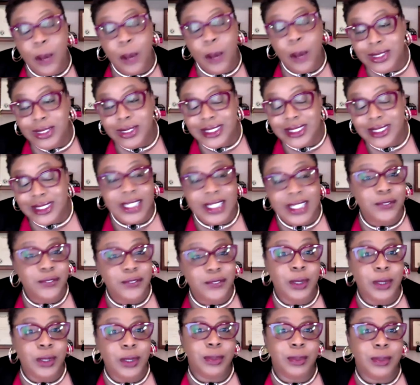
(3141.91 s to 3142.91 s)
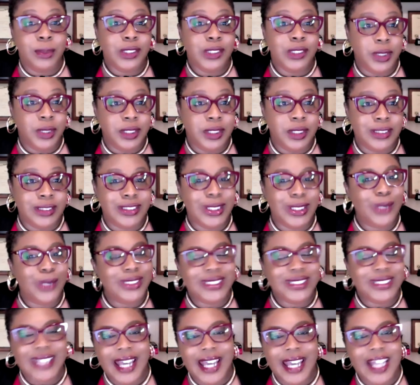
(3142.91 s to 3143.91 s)
I would just say for administrators,
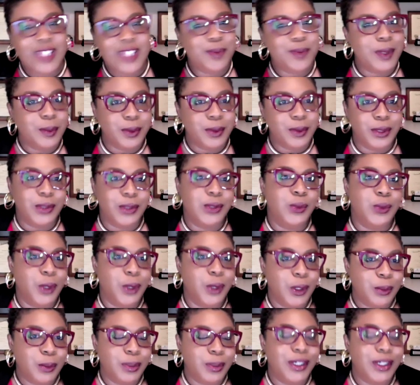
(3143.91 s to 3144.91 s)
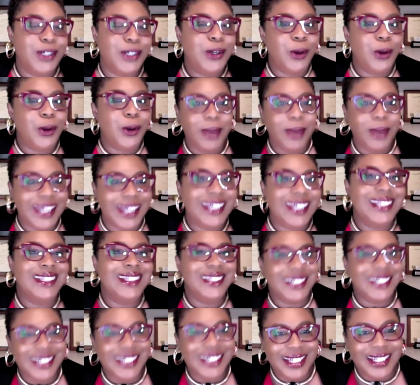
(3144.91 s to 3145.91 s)
don't just ask people to do work, but go back
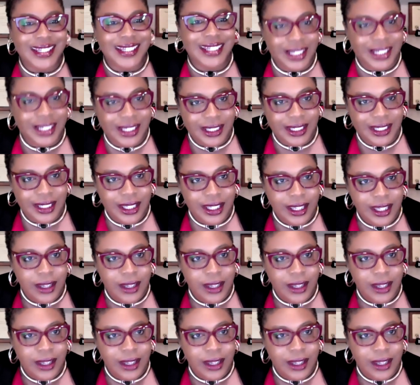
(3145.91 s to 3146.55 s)
and look at the